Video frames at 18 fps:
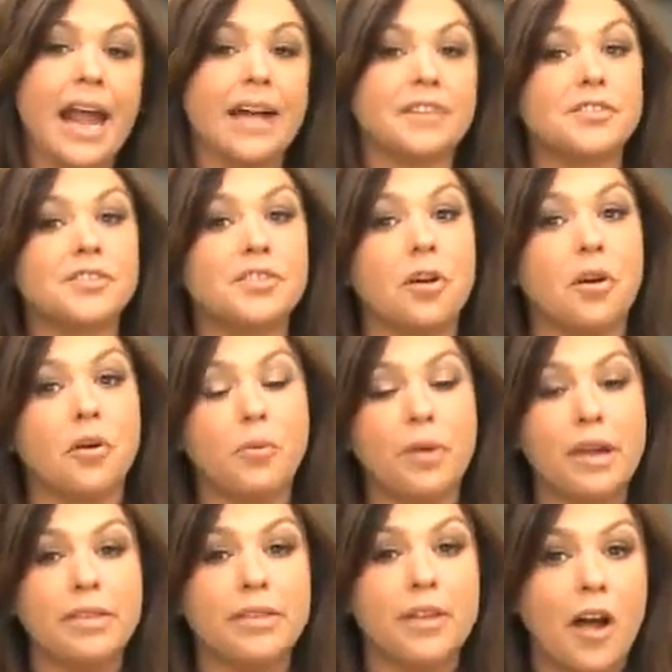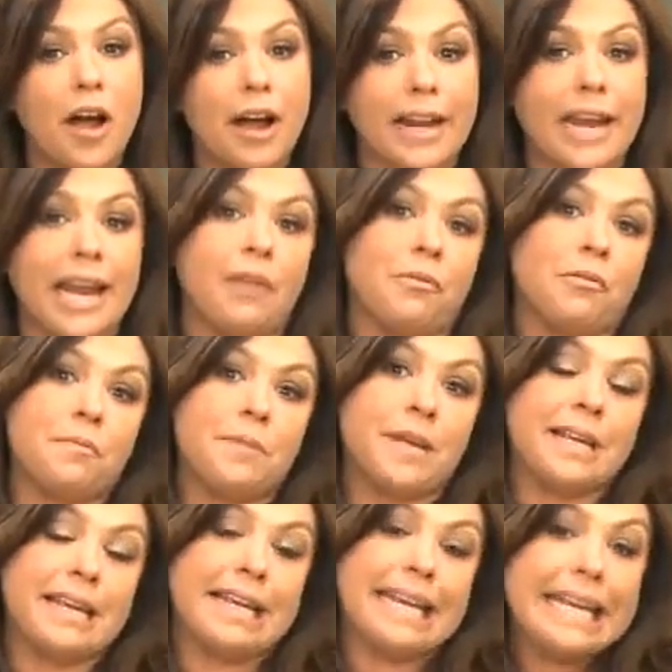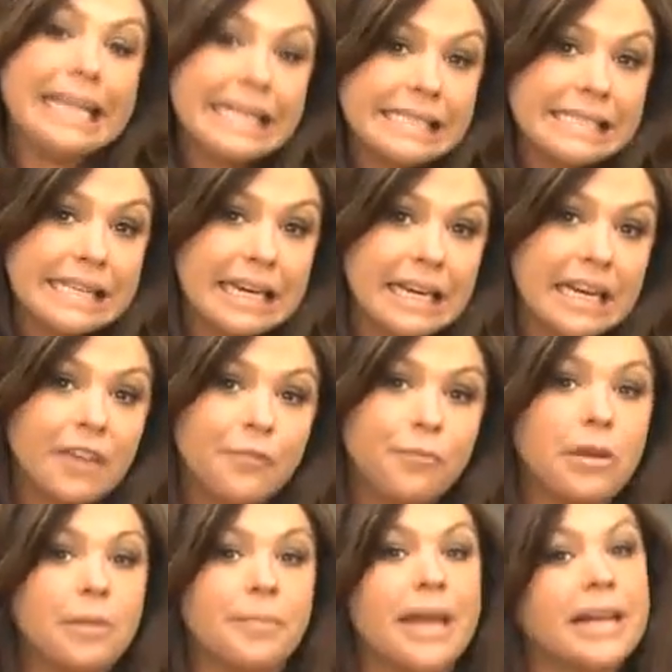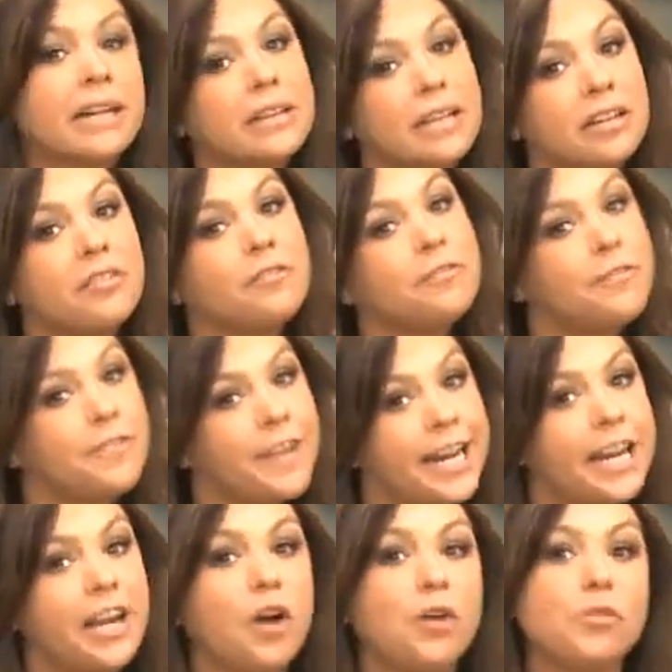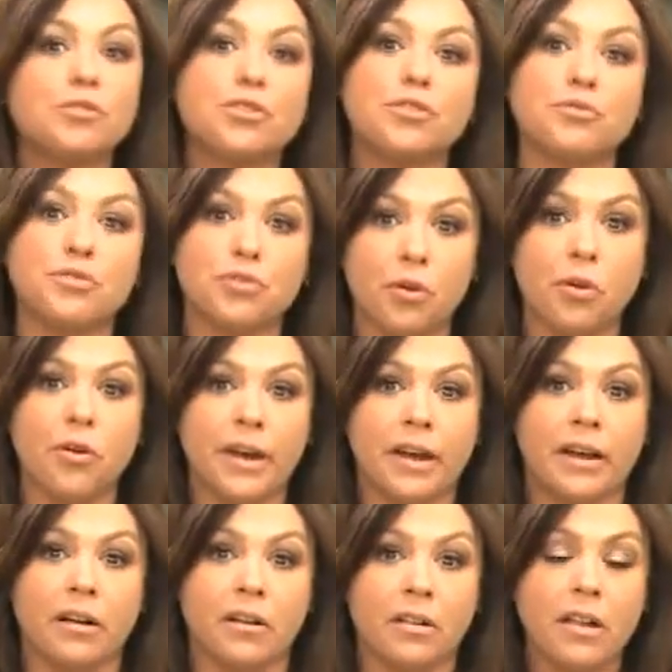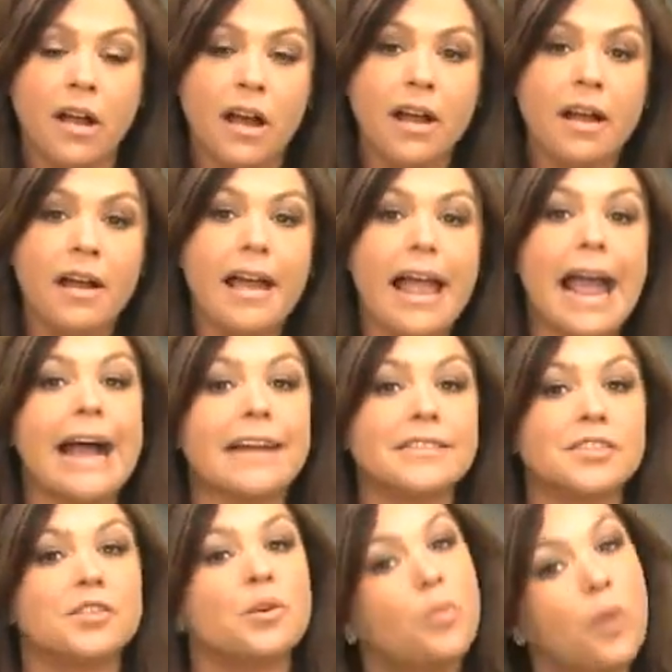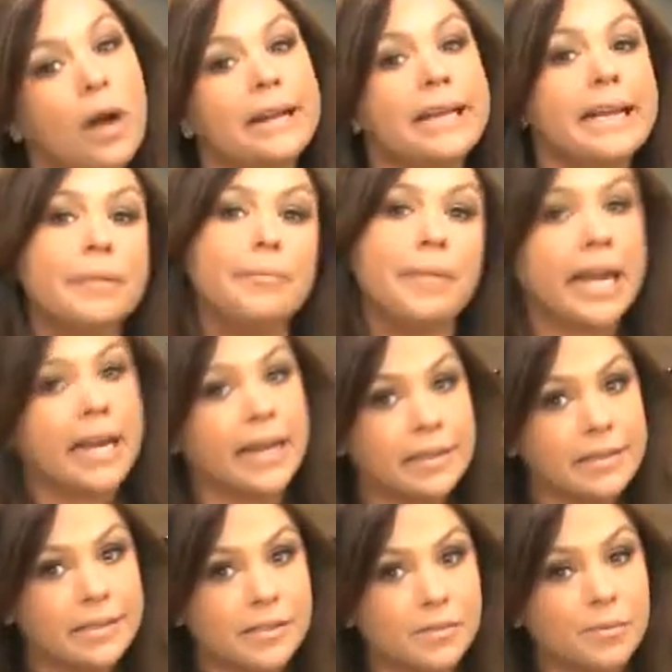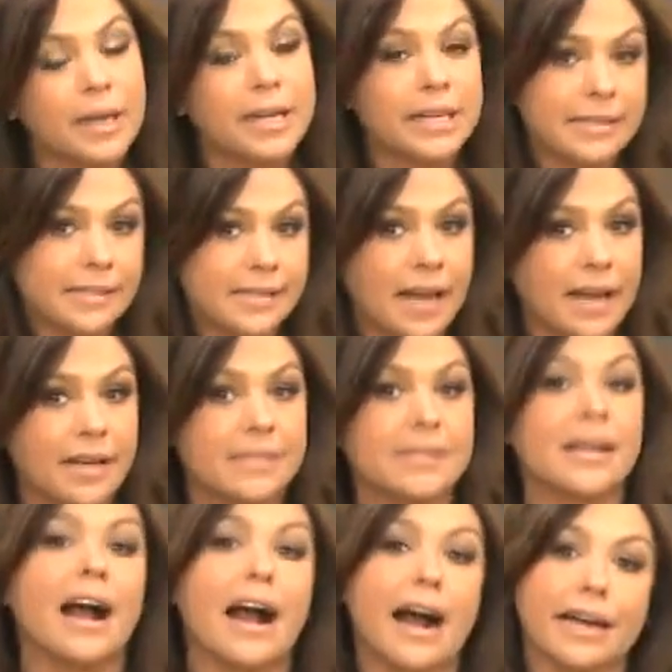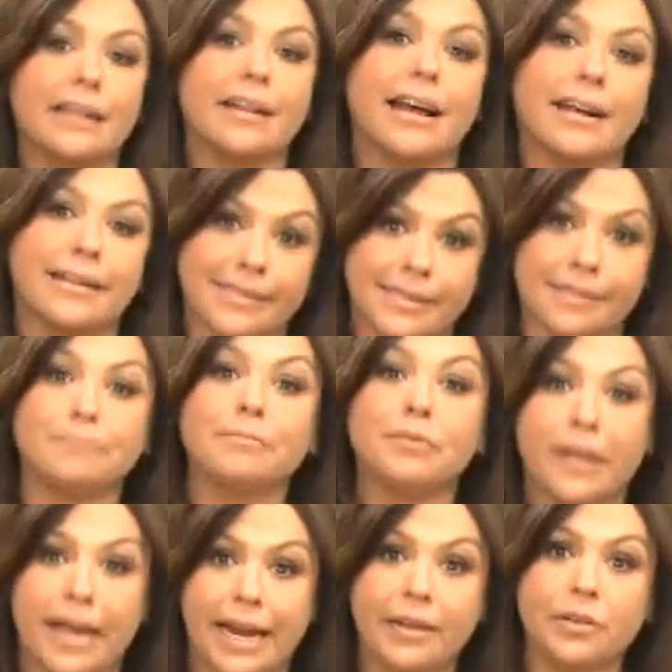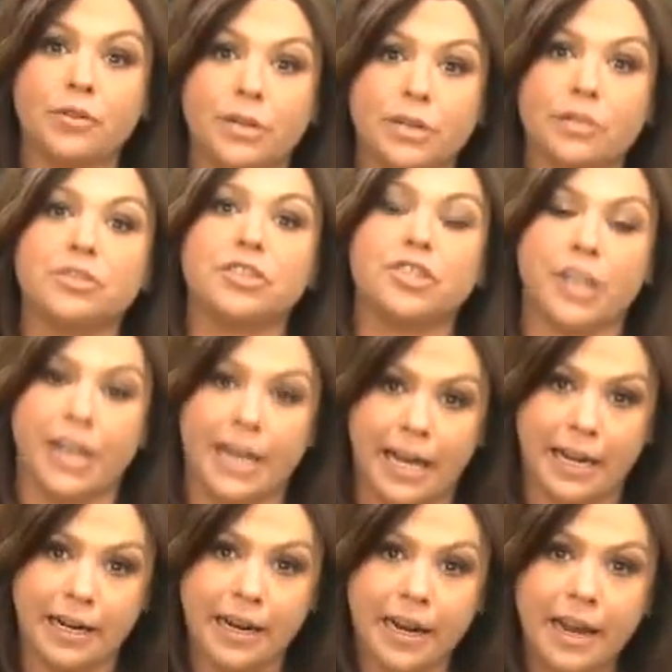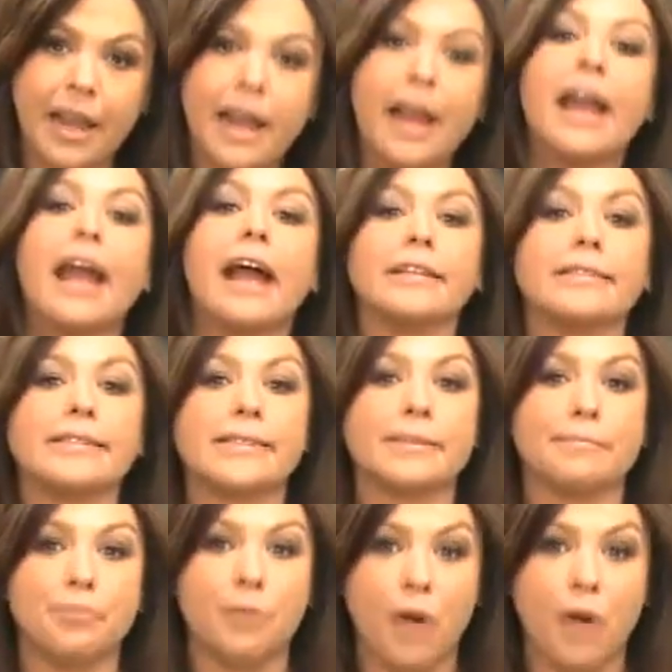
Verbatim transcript: And so we thought it would be easy if we made a little video tutorial as to what he means when he says, I'd like some plain grilled chicken and some